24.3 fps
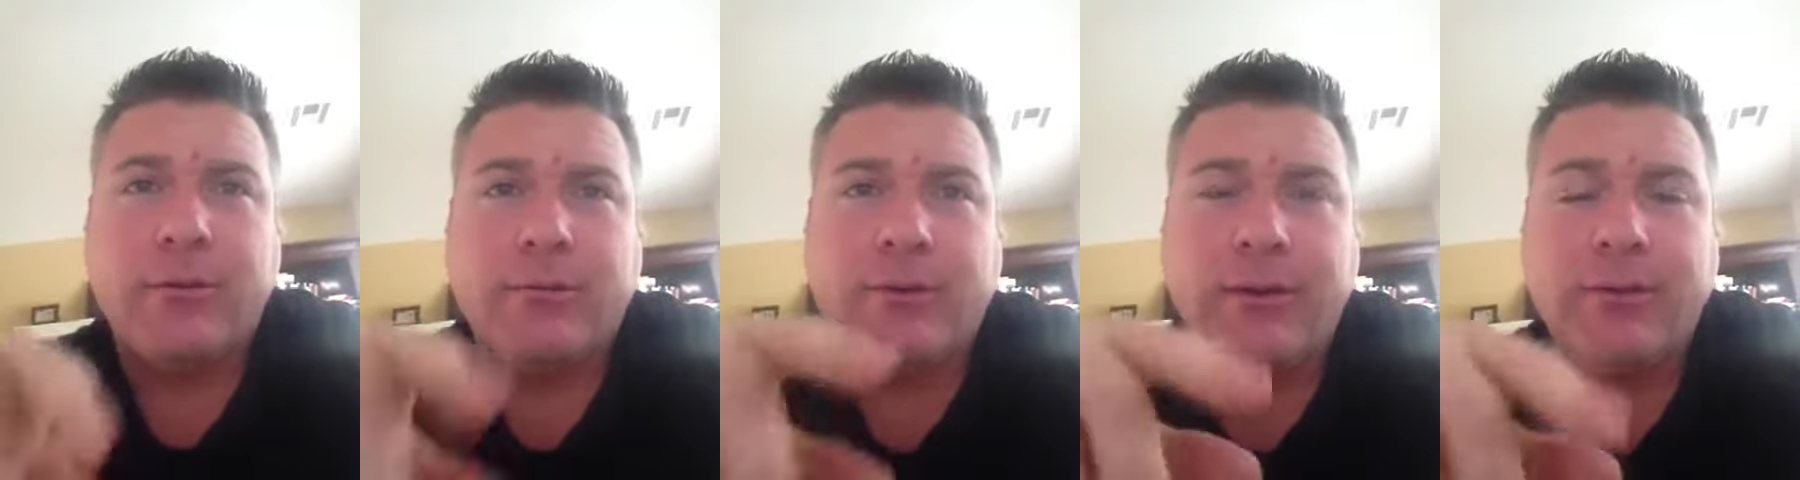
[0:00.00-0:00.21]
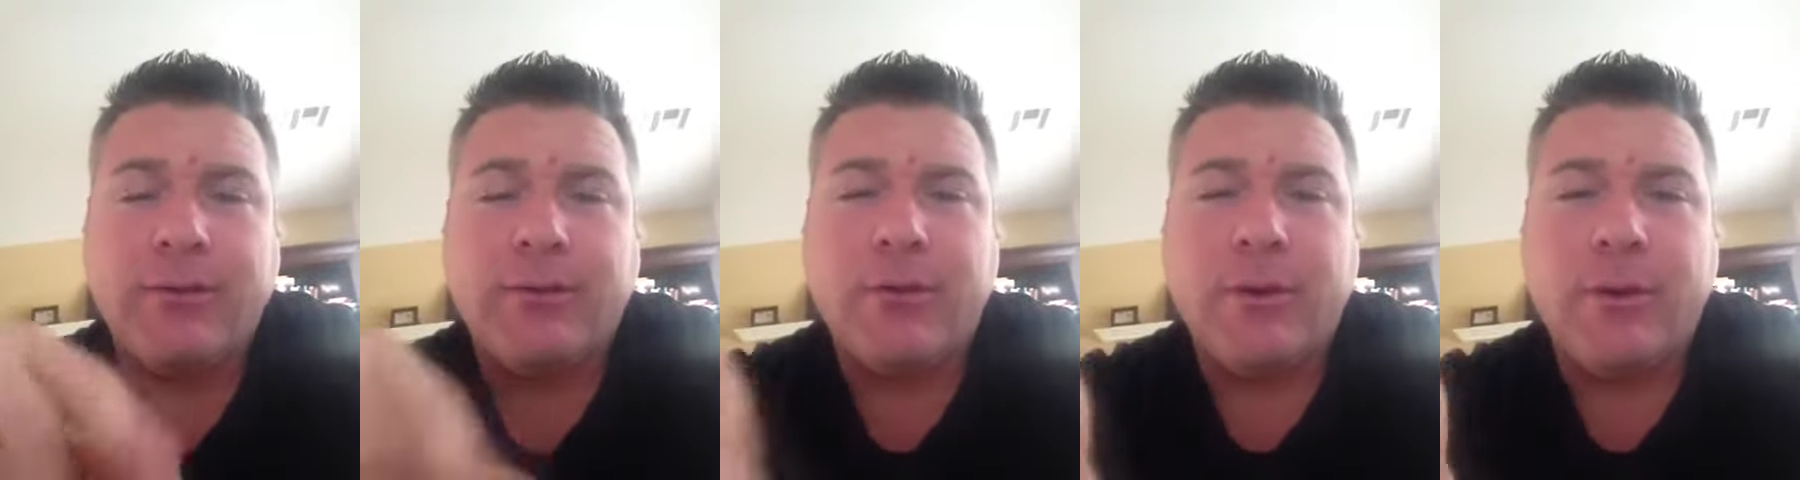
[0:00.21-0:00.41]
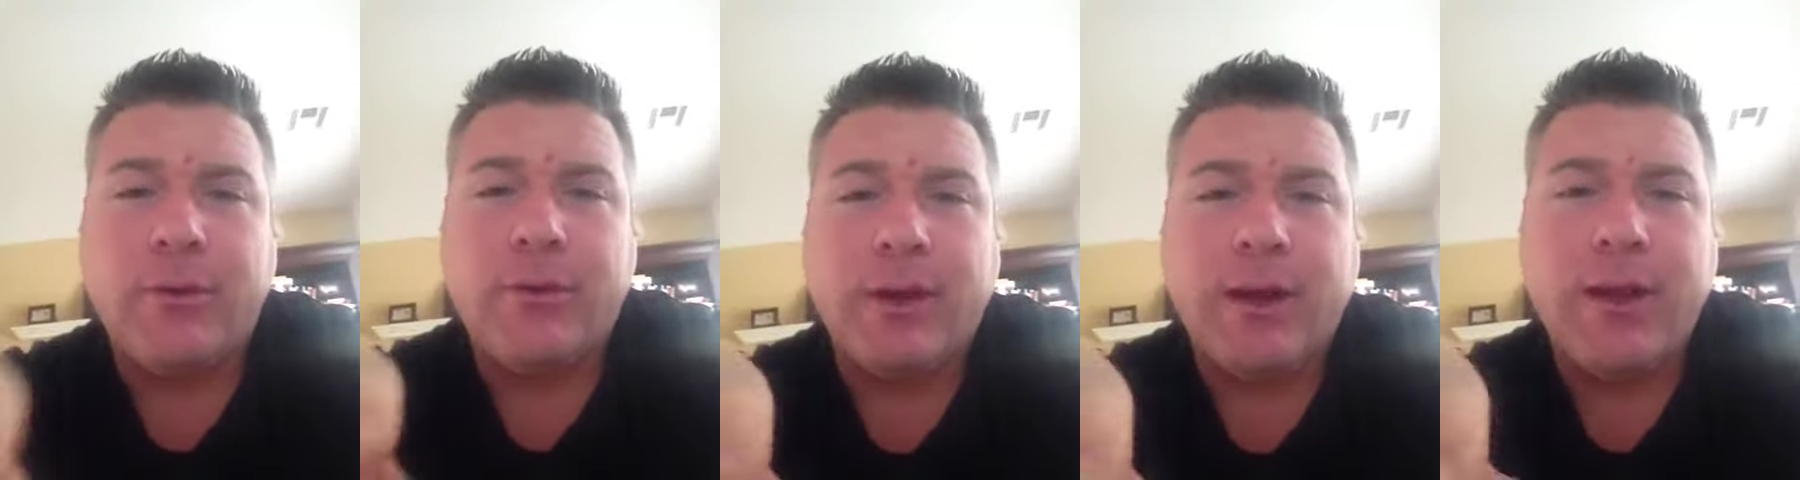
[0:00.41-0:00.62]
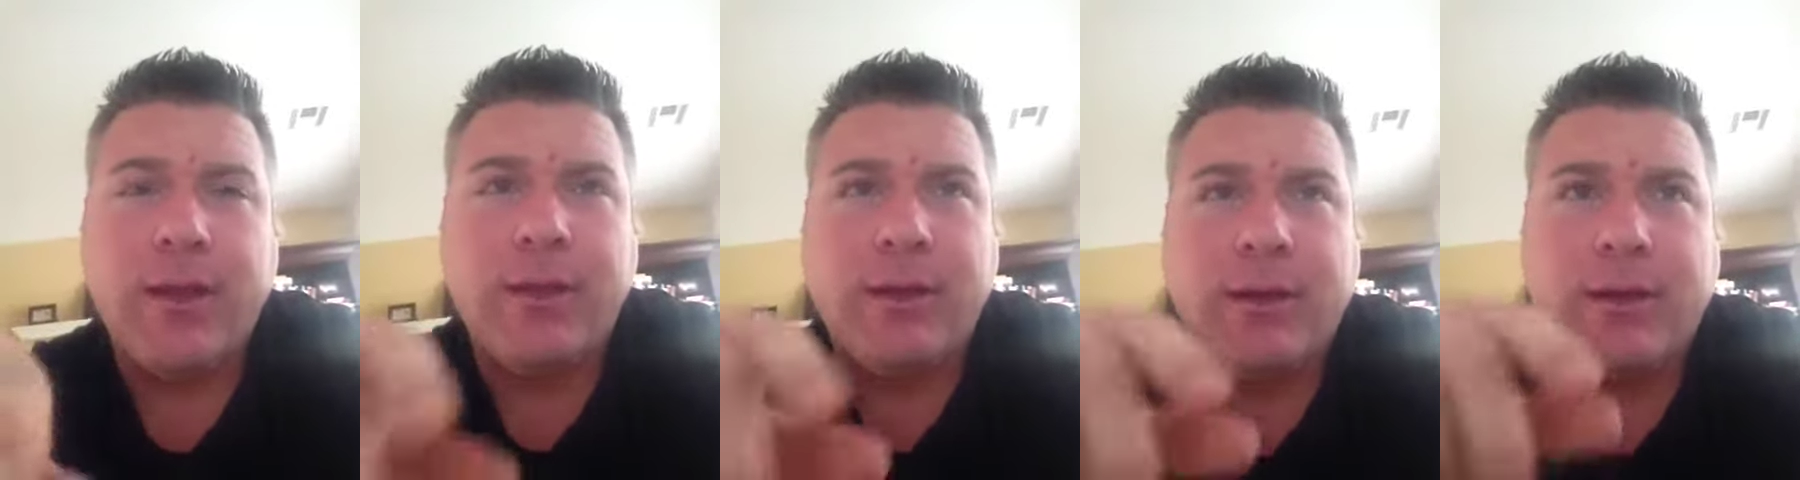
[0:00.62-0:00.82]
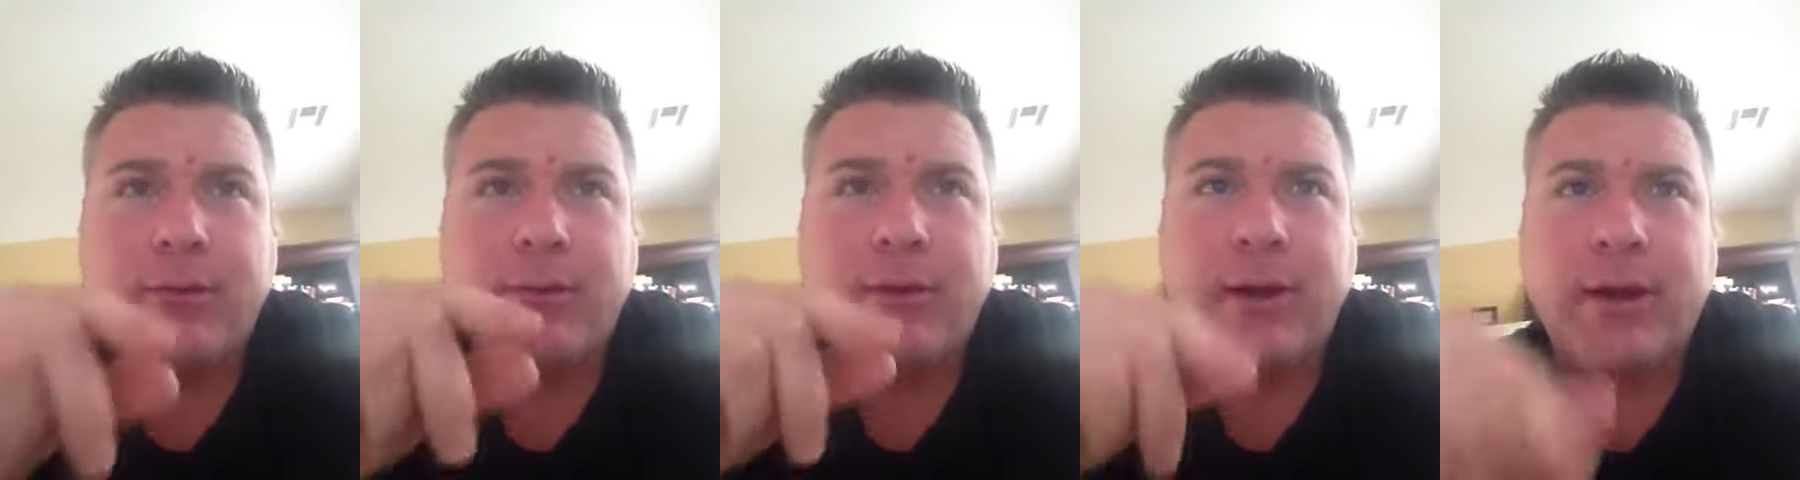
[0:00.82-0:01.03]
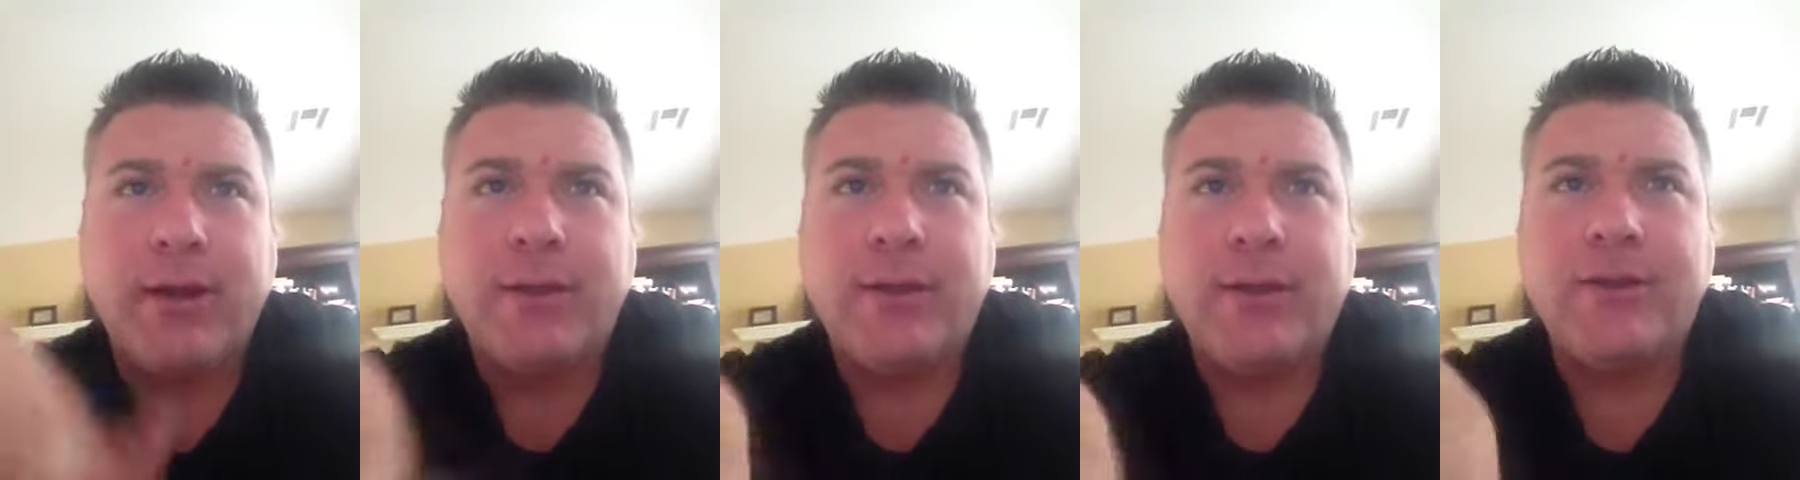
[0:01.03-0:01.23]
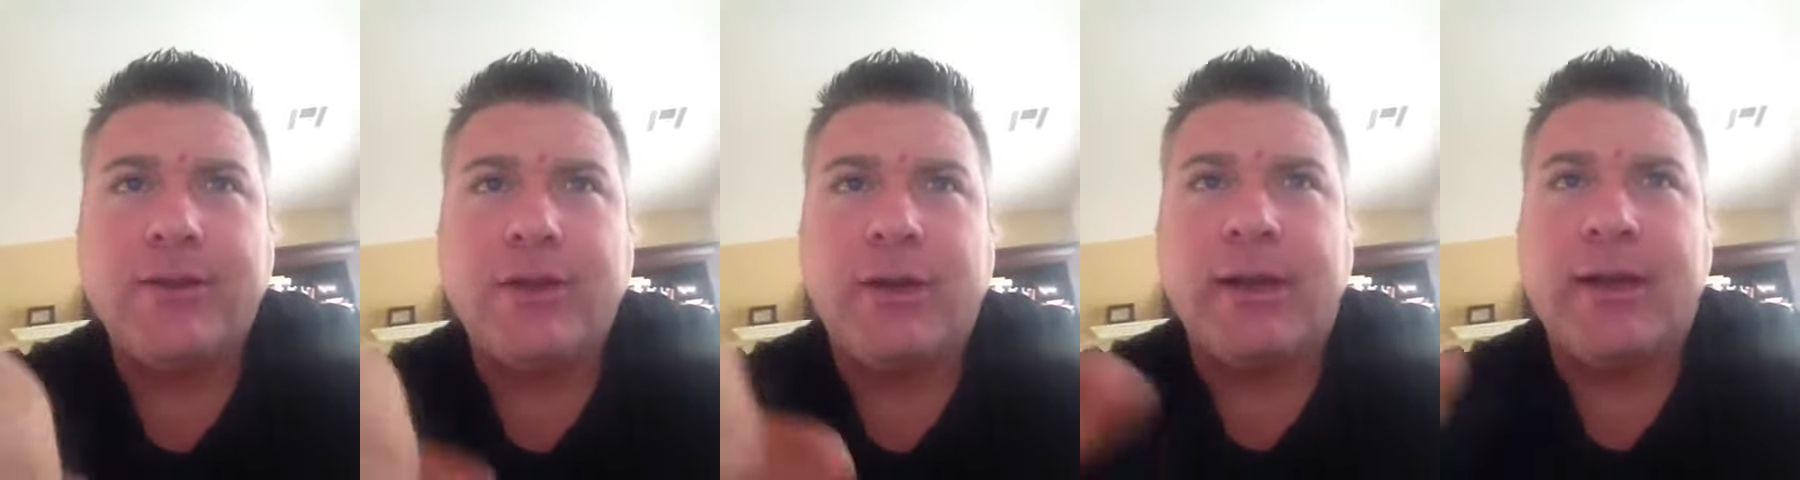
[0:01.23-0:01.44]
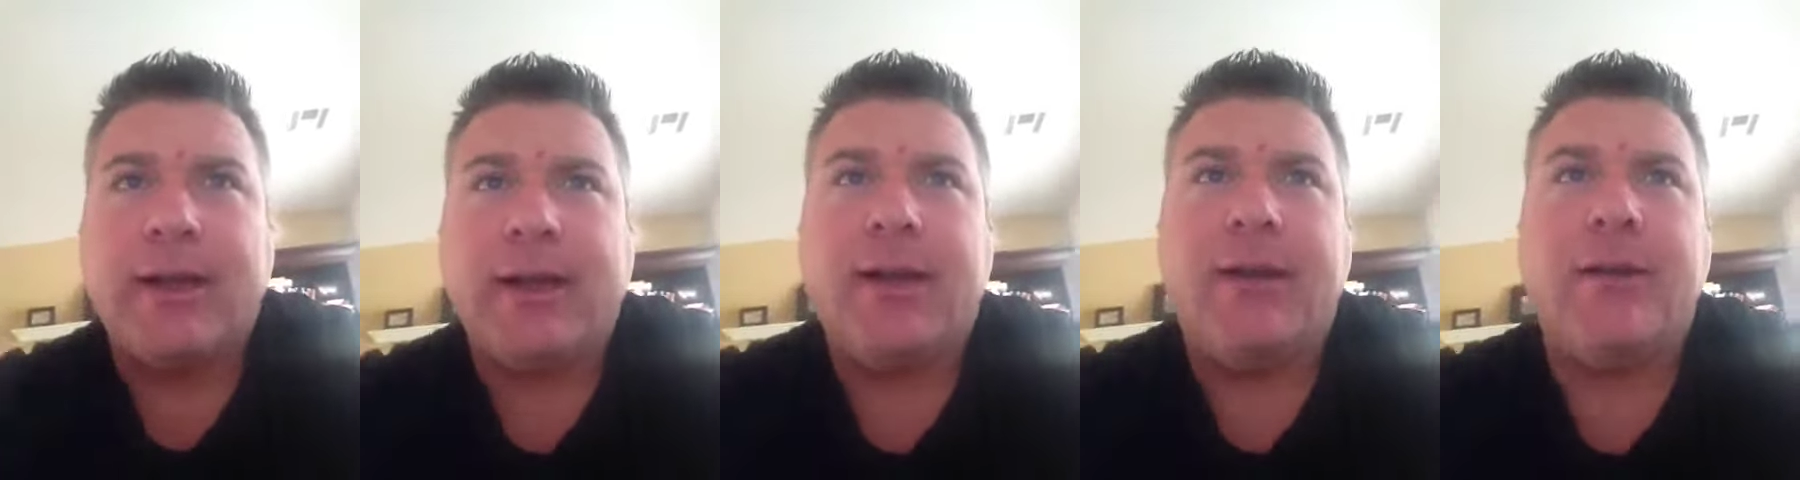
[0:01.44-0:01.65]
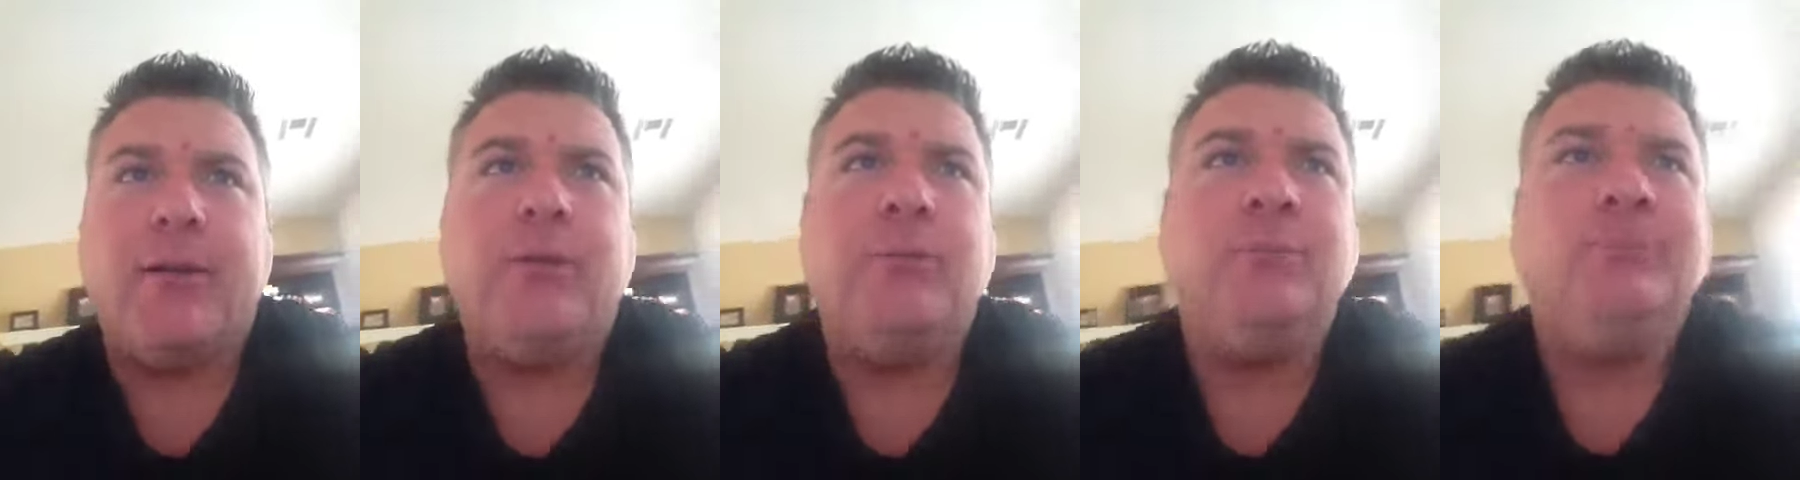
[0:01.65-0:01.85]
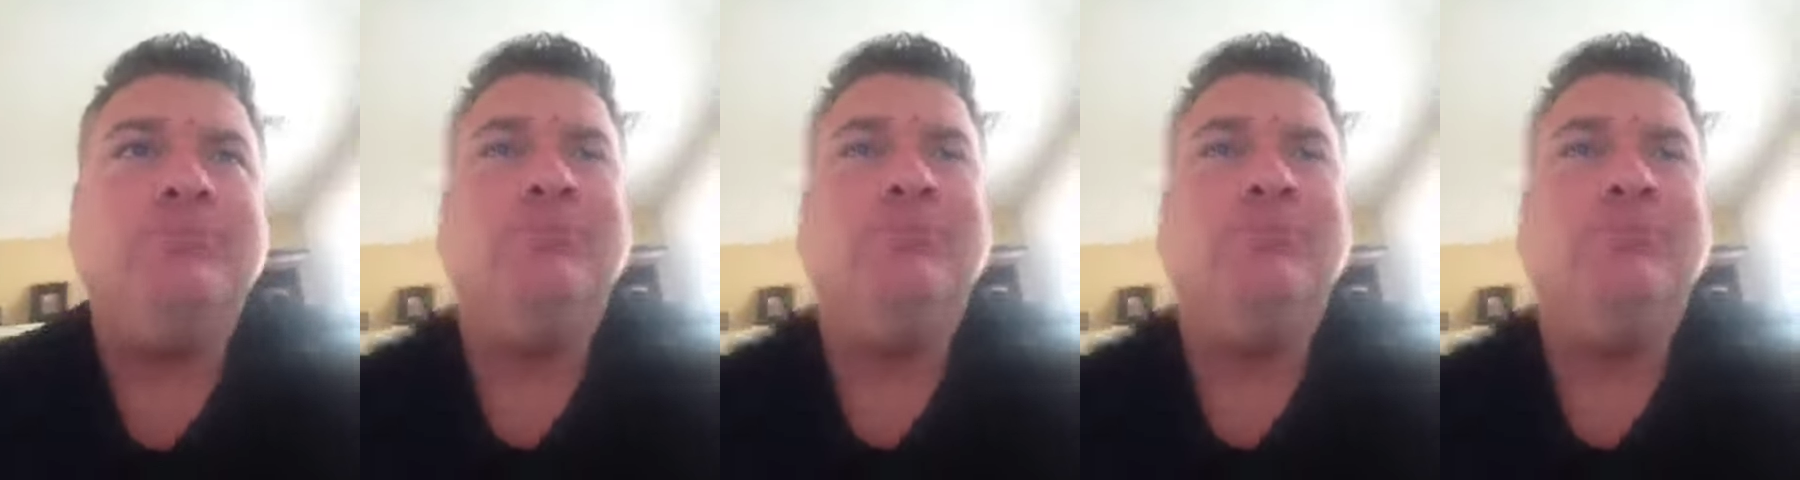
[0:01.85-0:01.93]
River Road, right on the jug handle.